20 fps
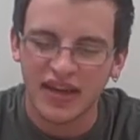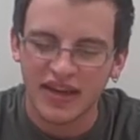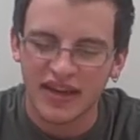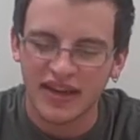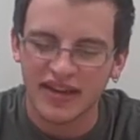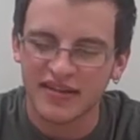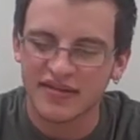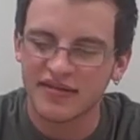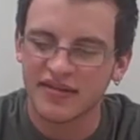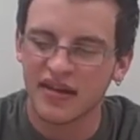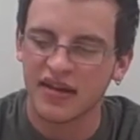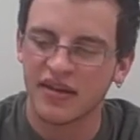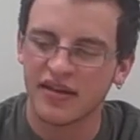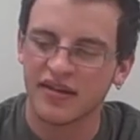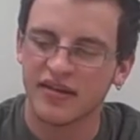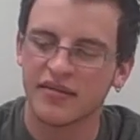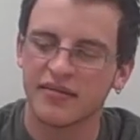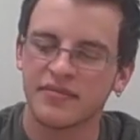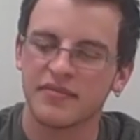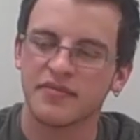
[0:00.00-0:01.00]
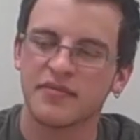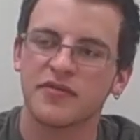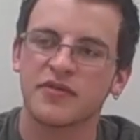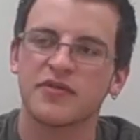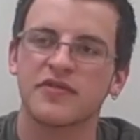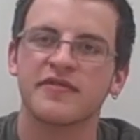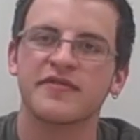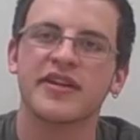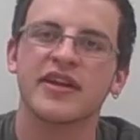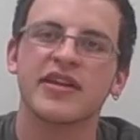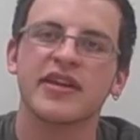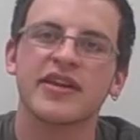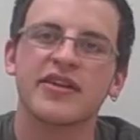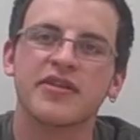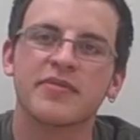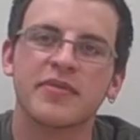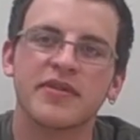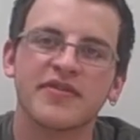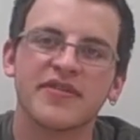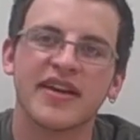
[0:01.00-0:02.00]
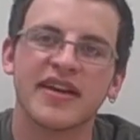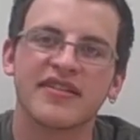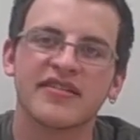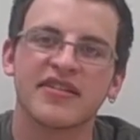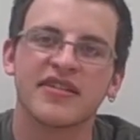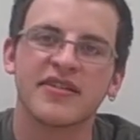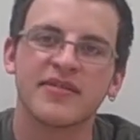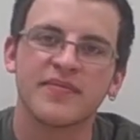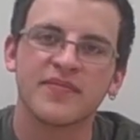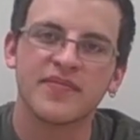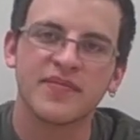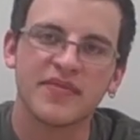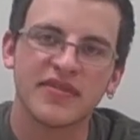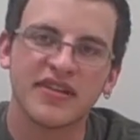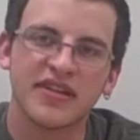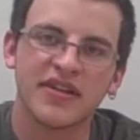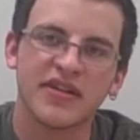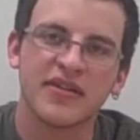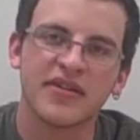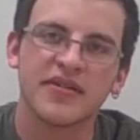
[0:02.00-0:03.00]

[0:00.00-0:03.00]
he's a fairly good professor. So